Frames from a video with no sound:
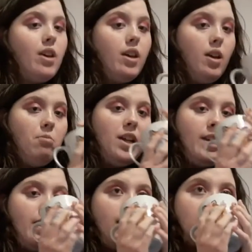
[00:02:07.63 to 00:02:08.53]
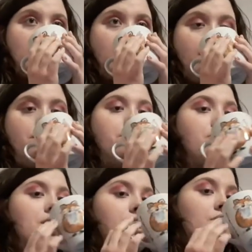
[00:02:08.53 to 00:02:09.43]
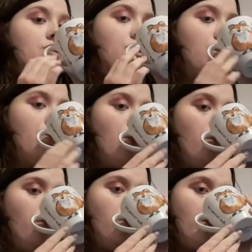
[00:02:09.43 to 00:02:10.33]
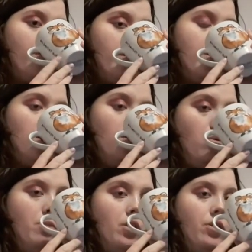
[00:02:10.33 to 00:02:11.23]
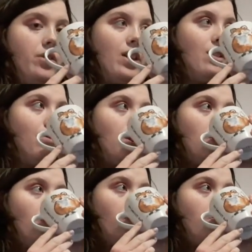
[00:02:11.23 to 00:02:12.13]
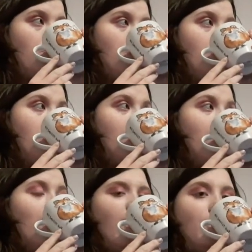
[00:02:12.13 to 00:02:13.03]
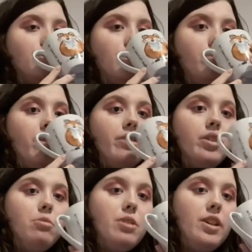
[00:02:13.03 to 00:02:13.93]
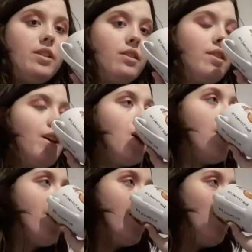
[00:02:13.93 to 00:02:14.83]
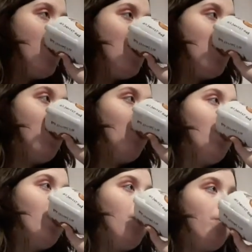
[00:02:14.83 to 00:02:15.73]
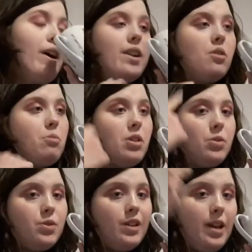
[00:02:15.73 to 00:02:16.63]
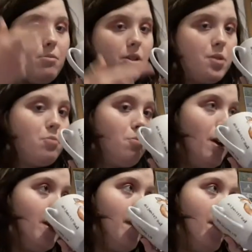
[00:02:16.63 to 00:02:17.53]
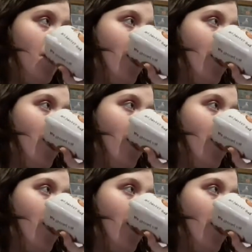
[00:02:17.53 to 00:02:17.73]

a playlist, and my Evolve of Jeffery Star will be on the Evolve. Actually, it won't. It'll be in Evolve, and it'll be on Slipma's playlist.